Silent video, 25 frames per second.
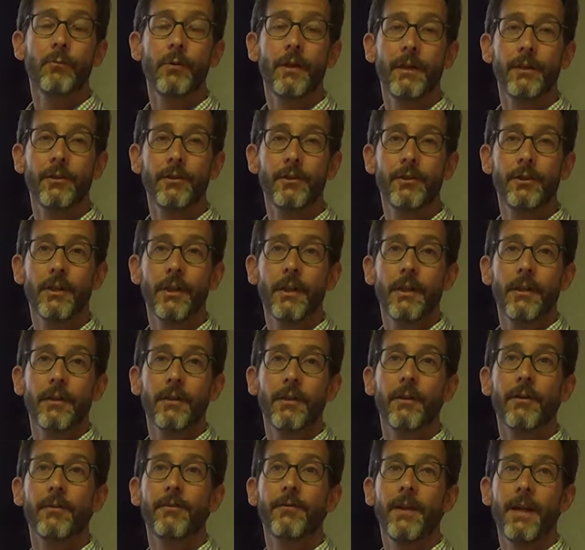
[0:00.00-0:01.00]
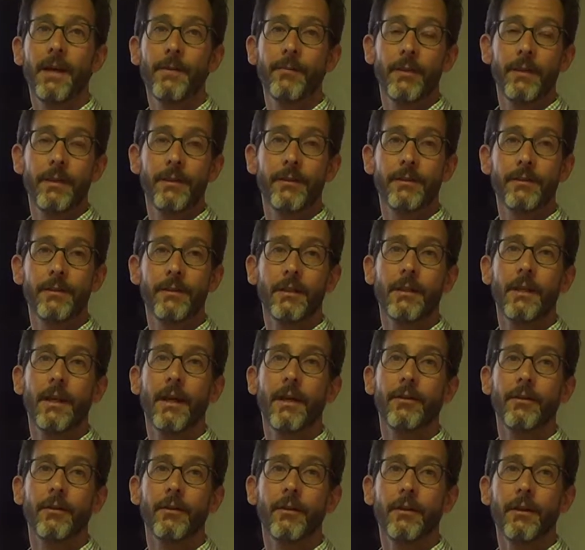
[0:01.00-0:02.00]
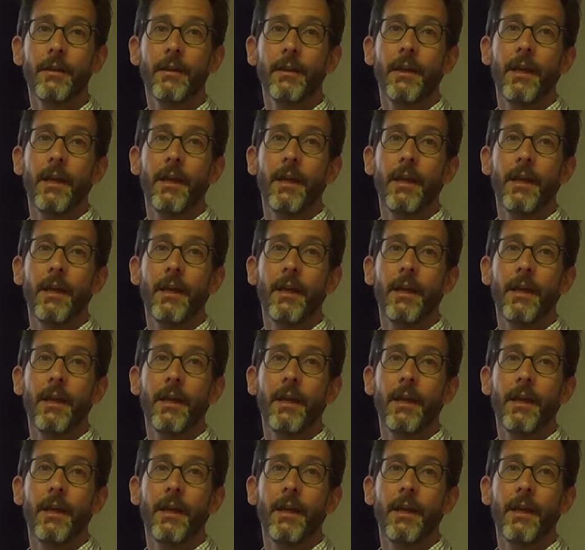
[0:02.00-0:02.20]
which their family is together